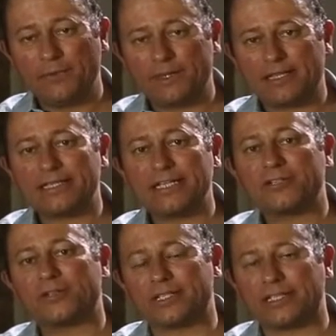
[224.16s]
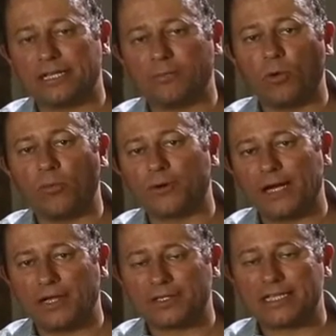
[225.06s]
with the citrus a little more
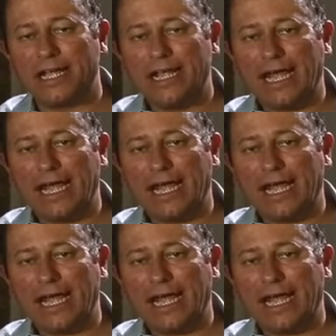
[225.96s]
pronounced